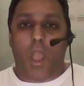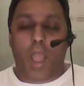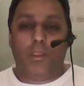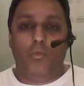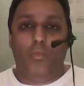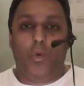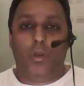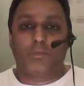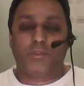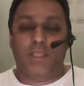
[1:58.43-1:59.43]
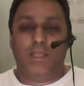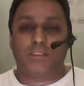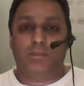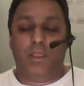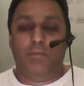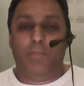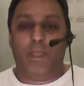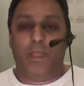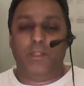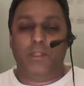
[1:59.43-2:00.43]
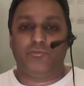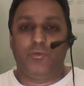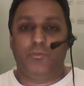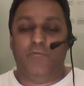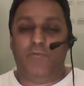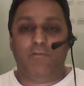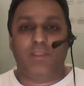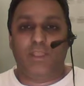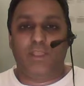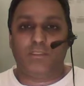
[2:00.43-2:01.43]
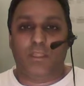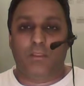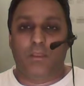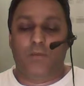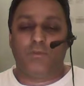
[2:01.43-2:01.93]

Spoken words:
I can walk upstairs to my bedroom very easily.